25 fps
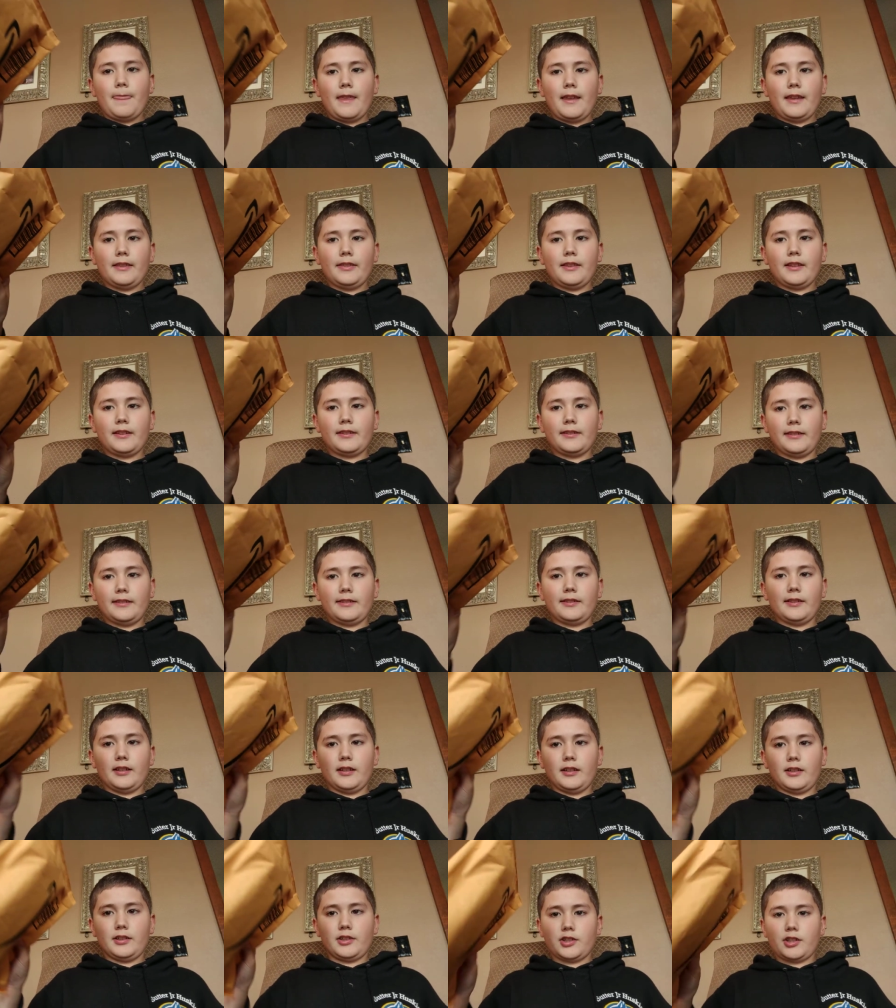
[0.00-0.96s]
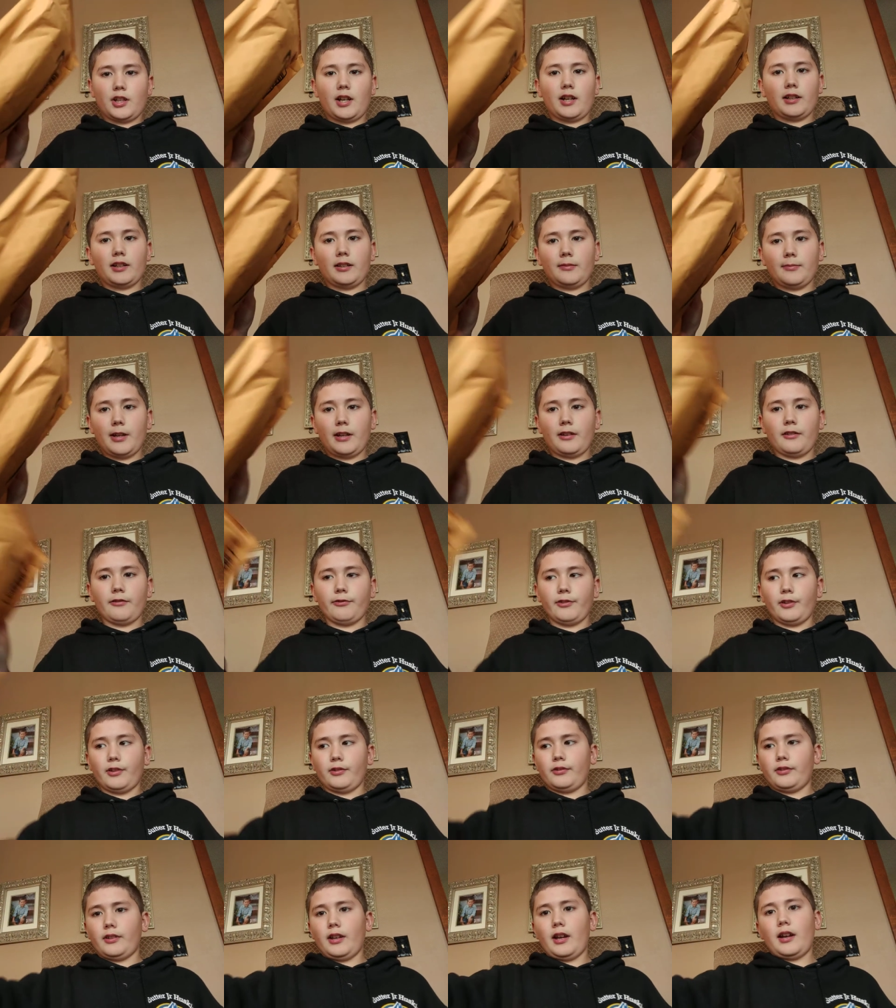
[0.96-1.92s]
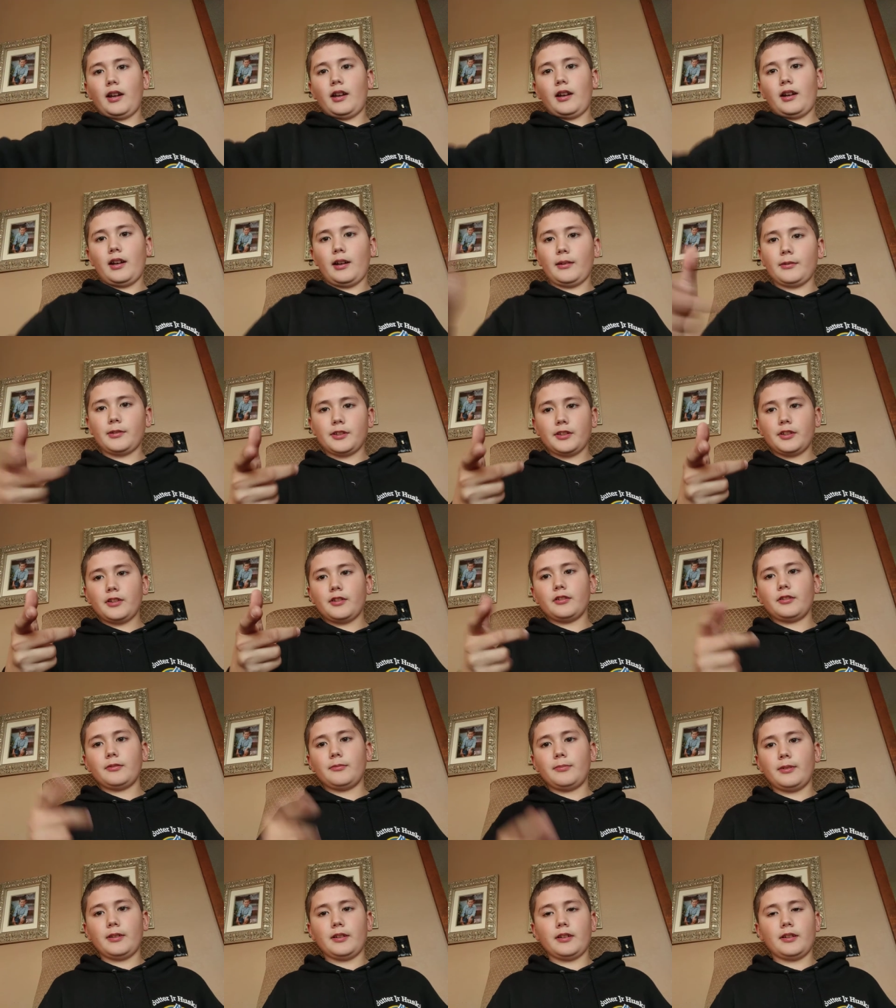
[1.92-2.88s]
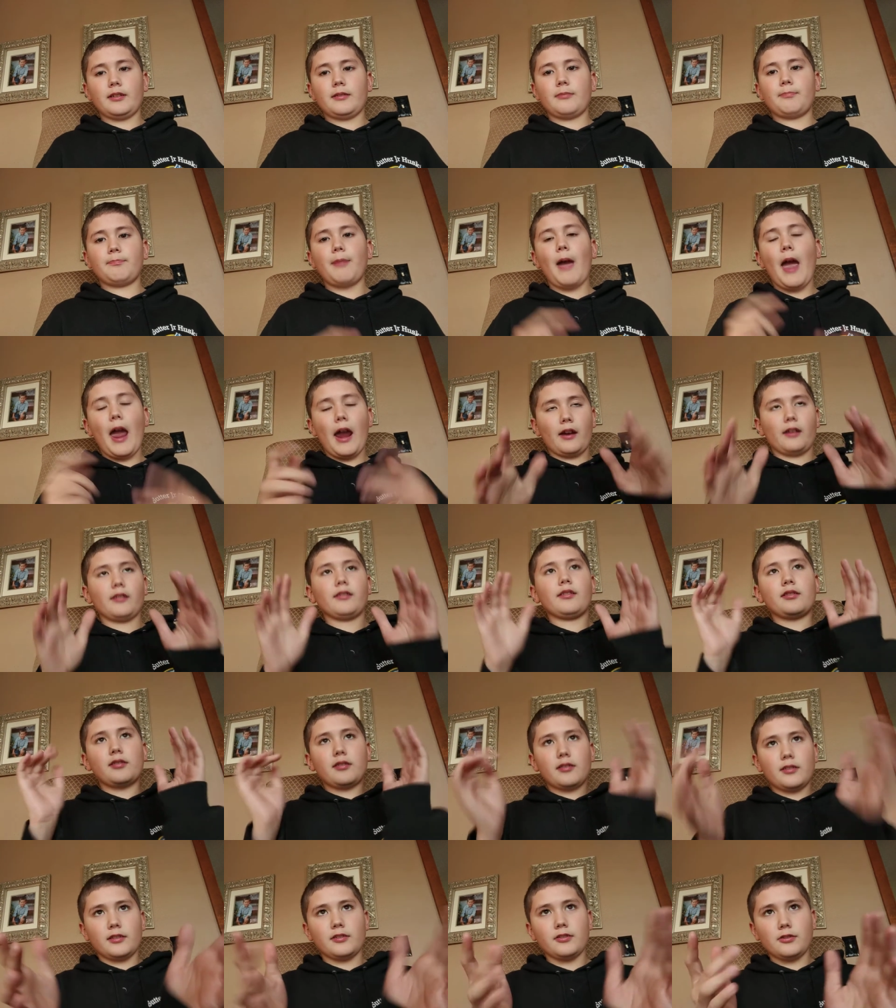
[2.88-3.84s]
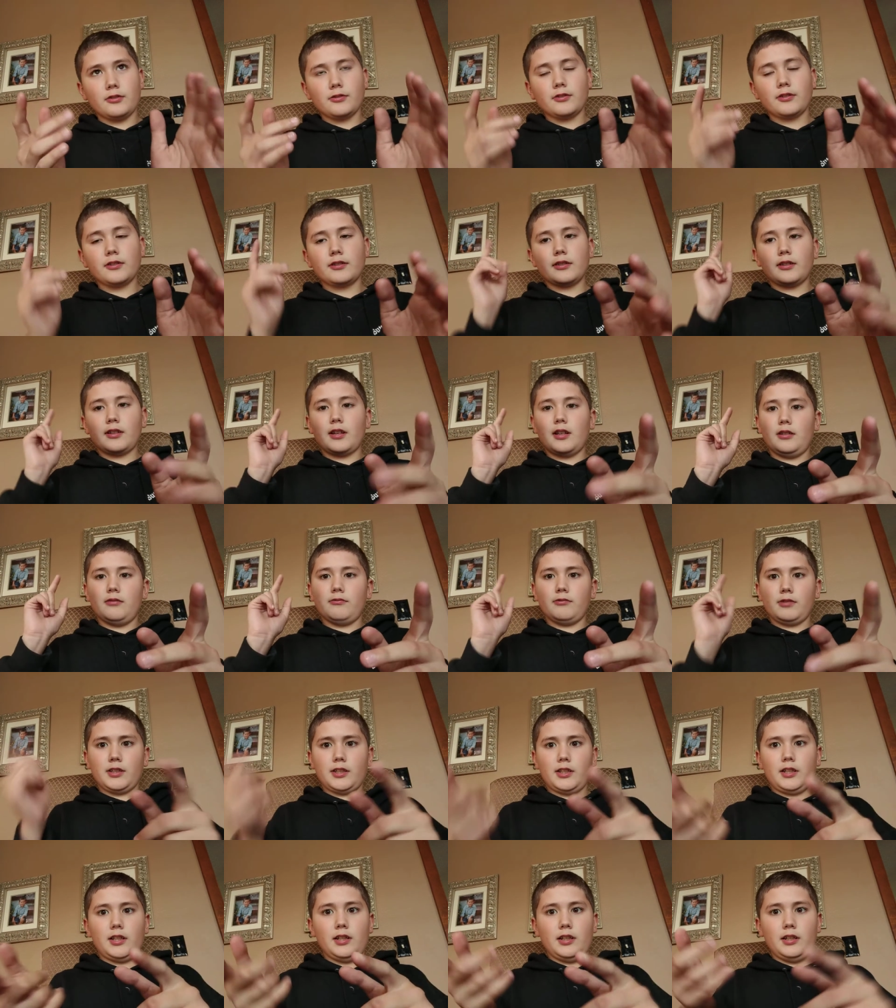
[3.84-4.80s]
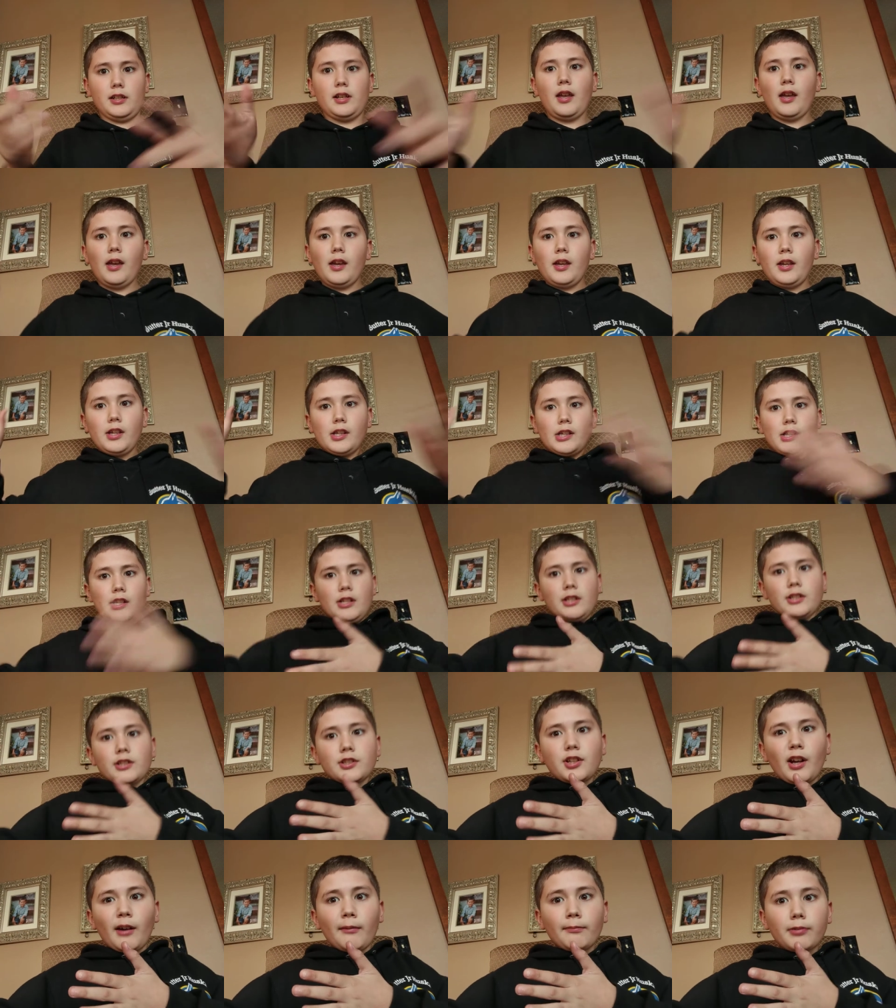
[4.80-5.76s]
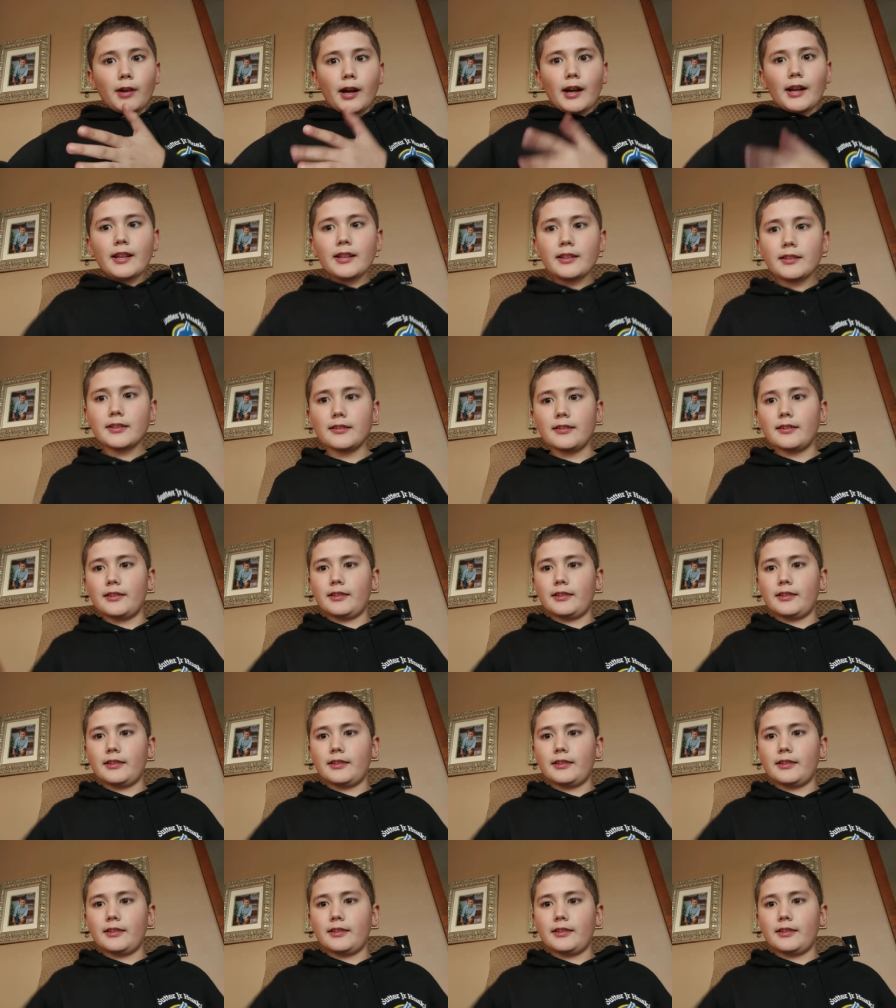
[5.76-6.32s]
and this is a shotgun microphone. I'm gonna go get a pair of scissors, and we're gonna jump right into